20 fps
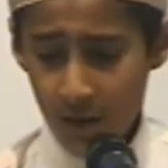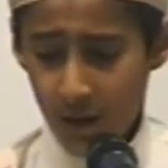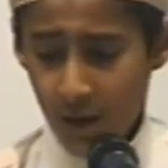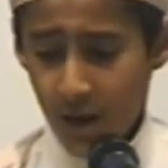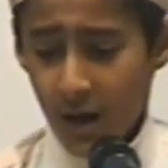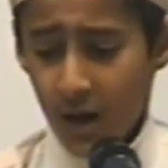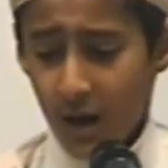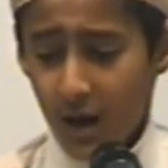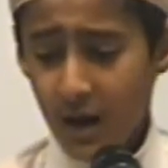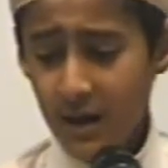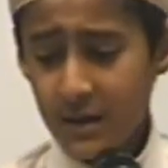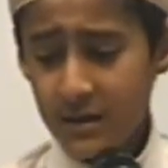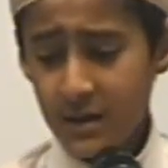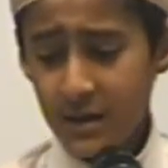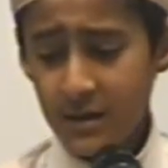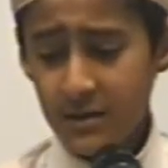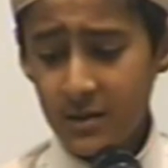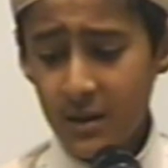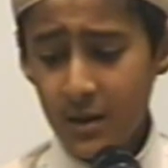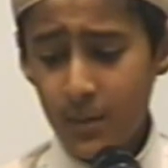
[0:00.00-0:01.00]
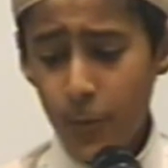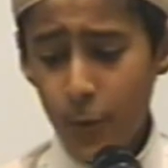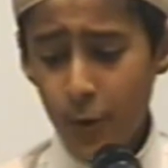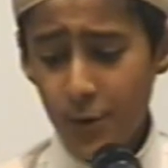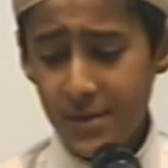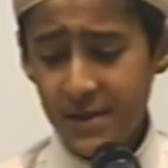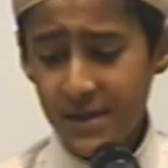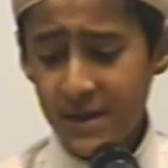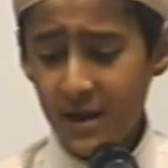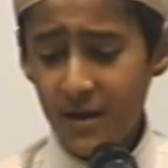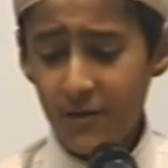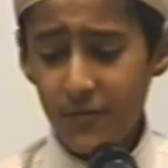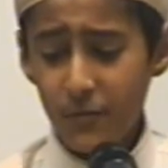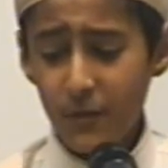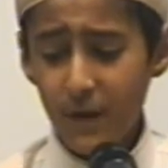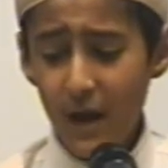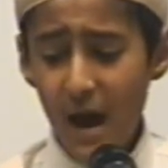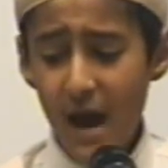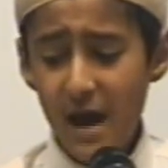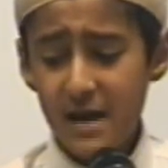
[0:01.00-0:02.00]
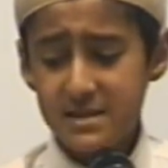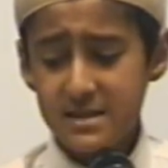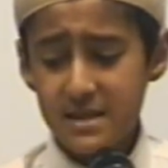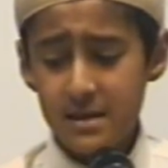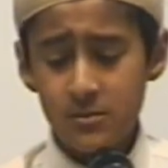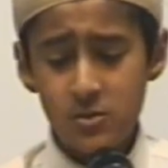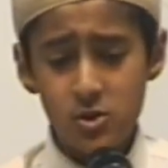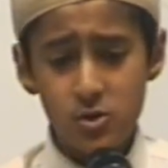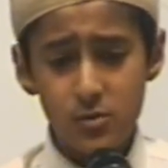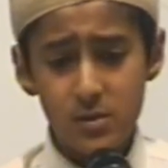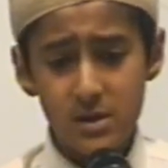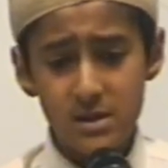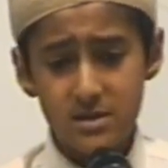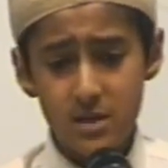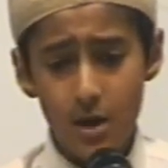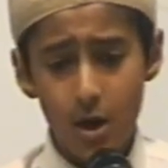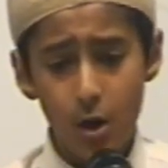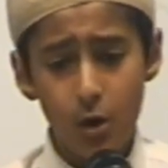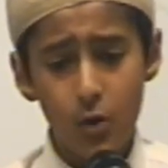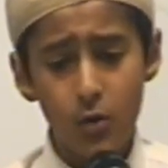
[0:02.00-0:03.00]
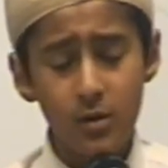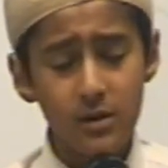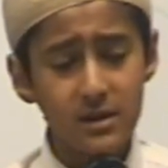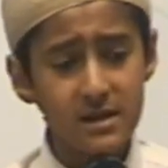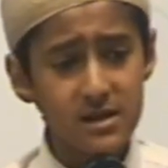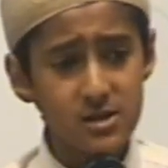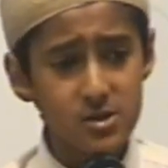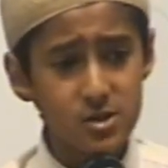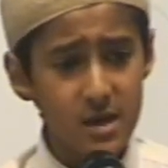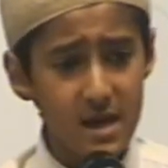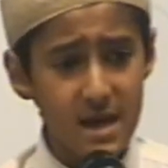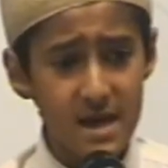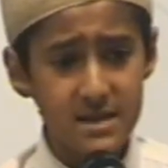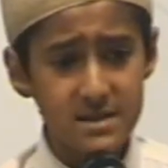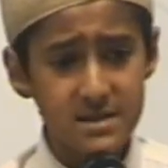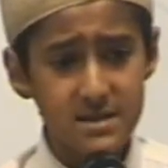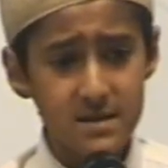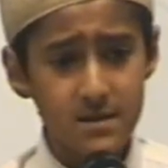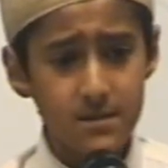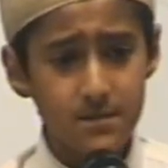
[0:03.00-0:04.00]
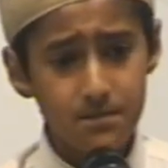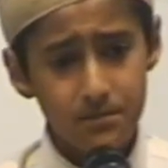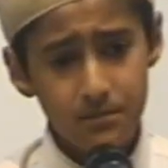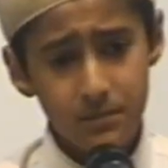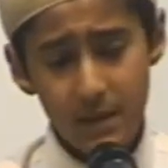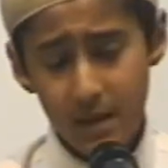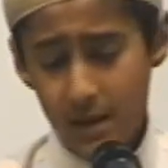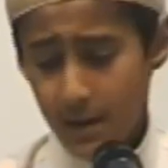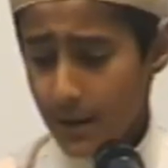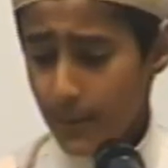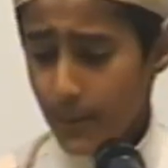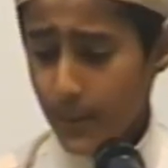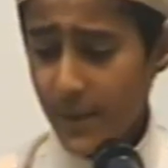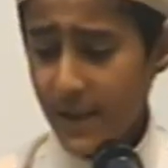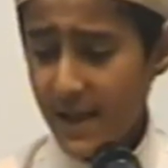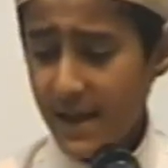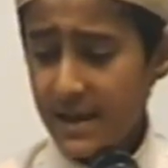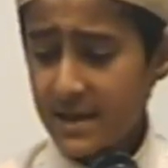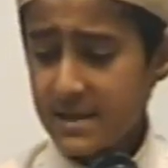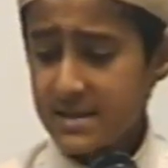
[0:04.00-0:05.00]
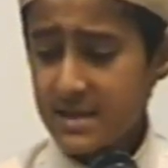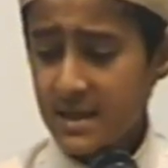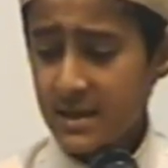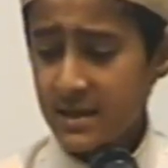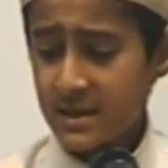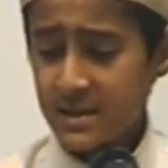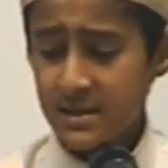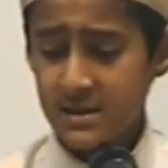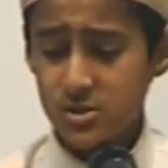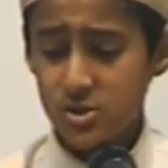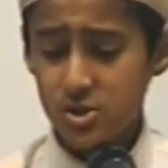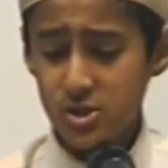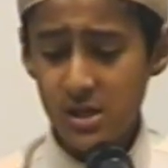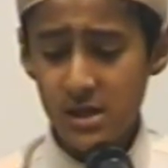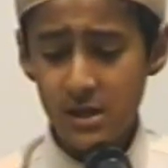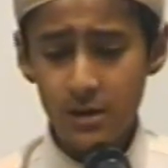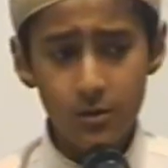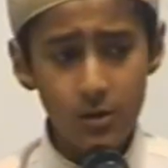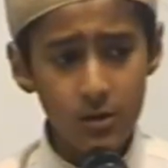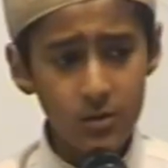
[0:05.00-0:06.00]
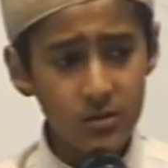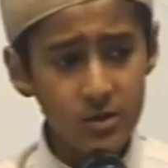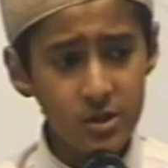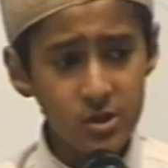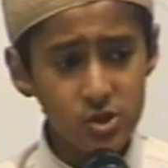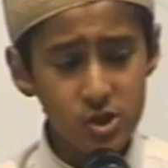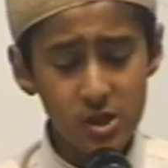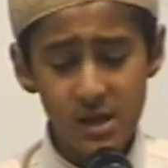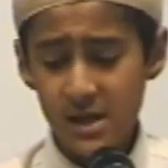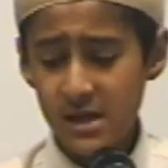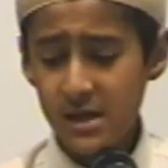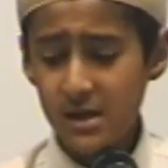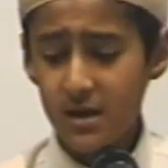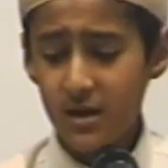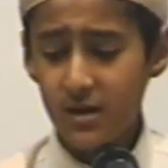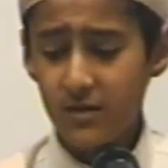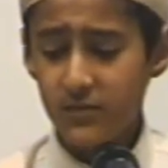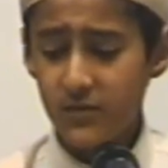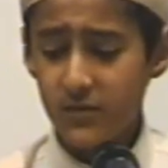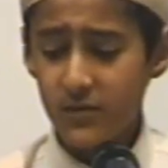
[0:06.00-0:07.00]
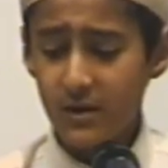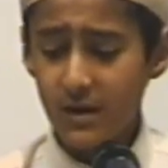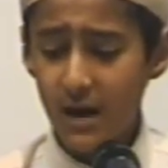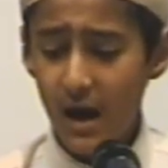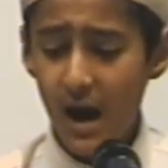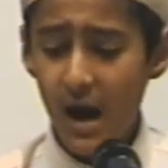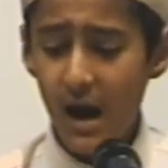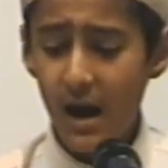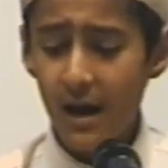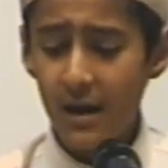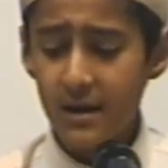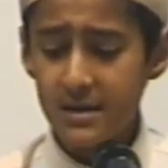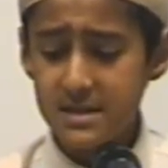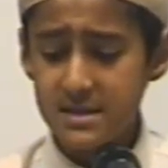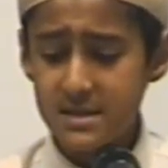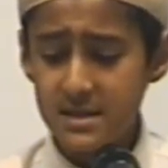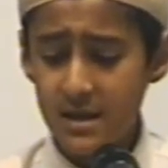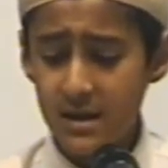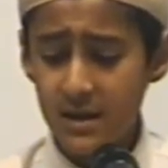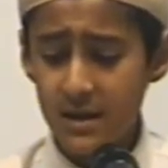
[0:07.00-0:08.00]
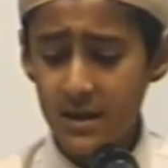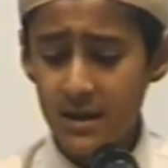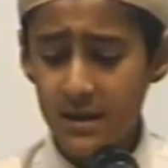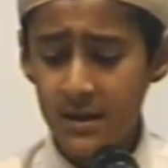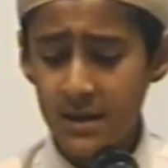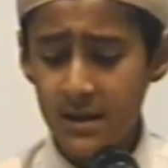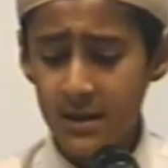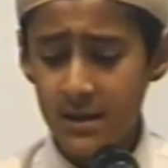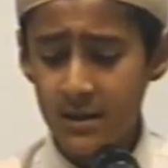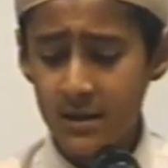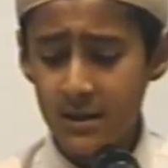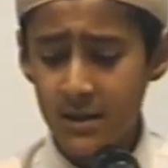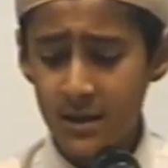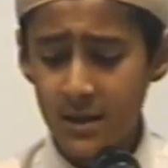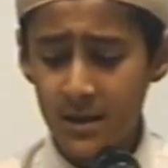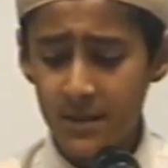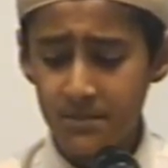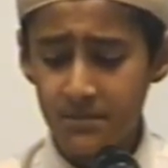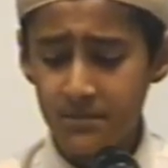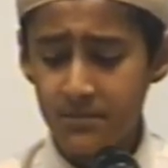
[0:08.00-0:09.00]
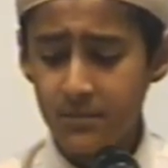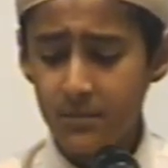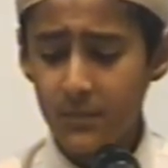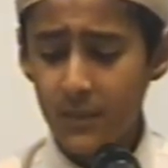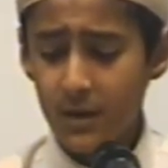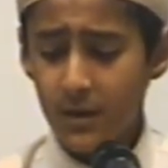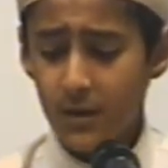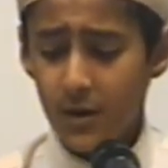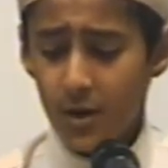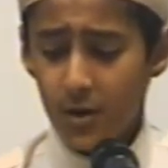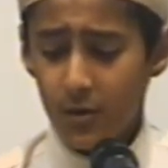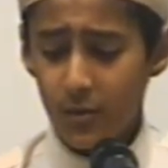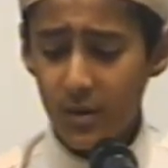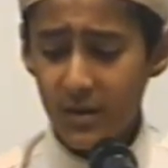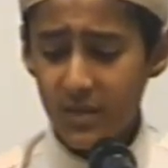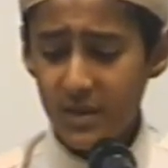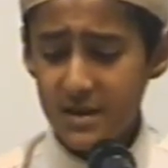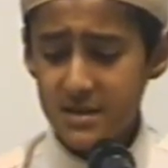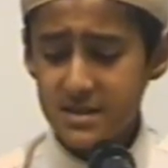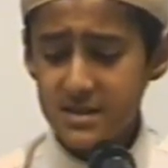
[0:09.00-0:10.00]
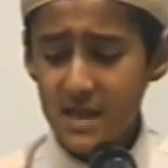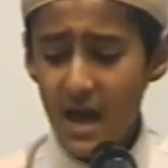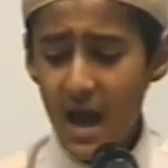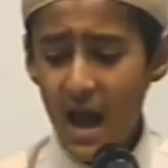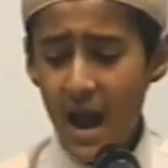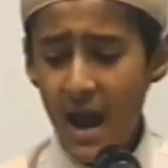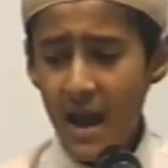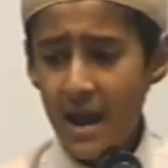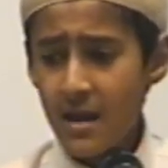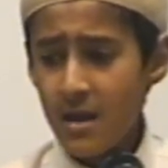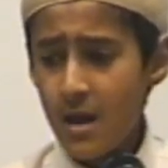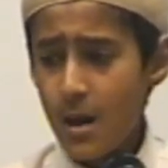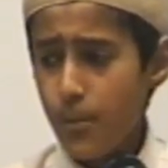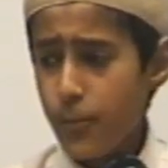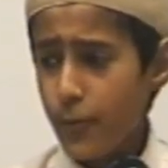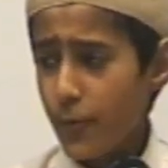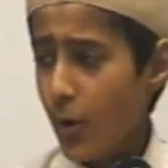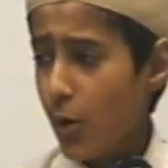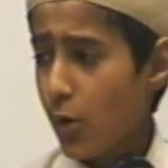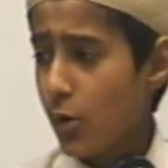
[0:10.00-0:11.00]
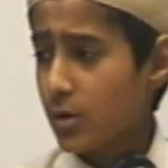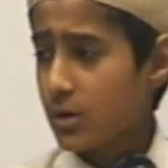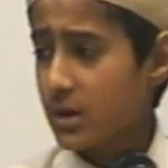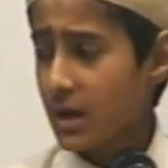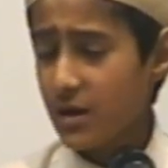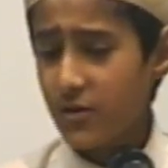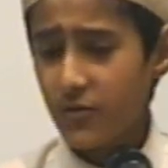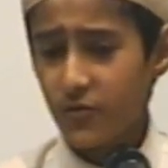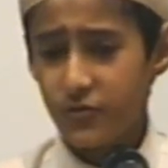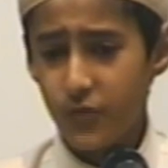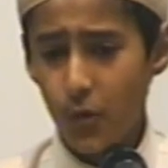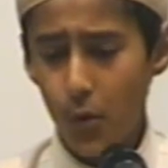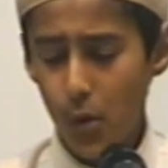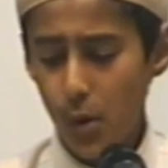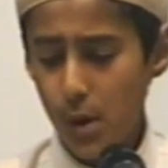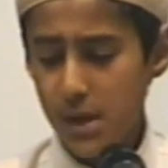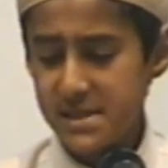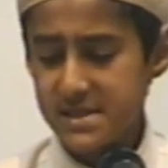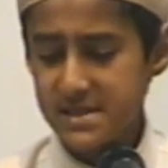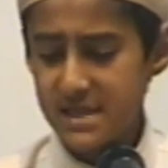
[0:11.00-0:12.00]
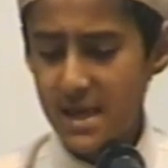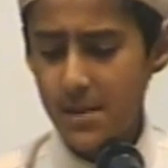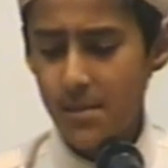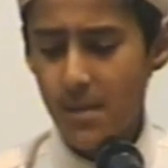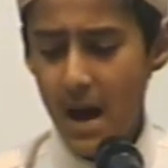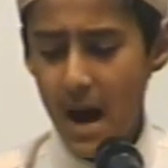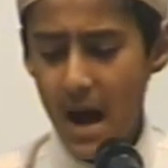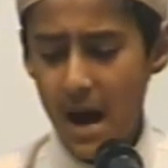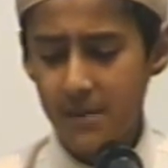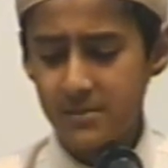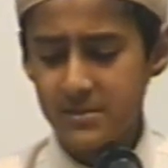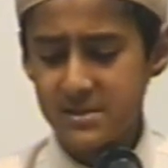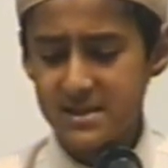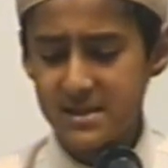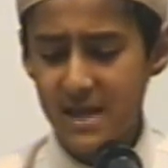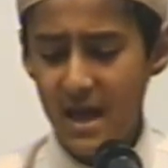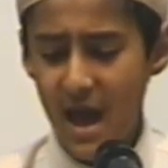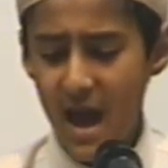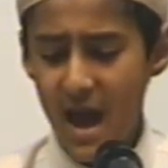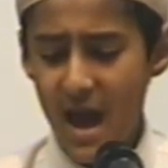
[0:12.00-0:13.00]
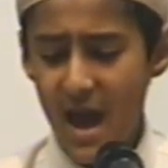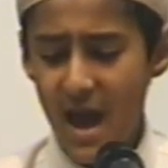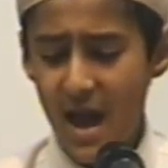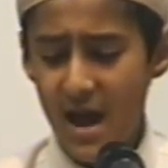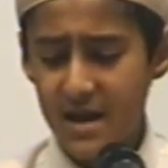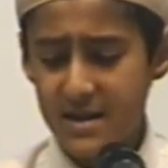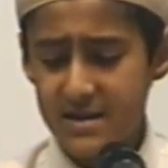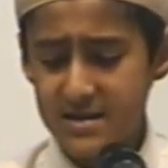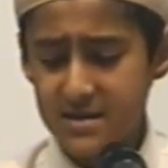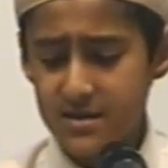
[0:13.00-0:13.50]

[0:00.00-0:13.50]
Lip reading: Hugging the body of Qasim to his holy chest, placing his cheek on the cheek of Qasim, with a sigh and a broken voice, Imam says,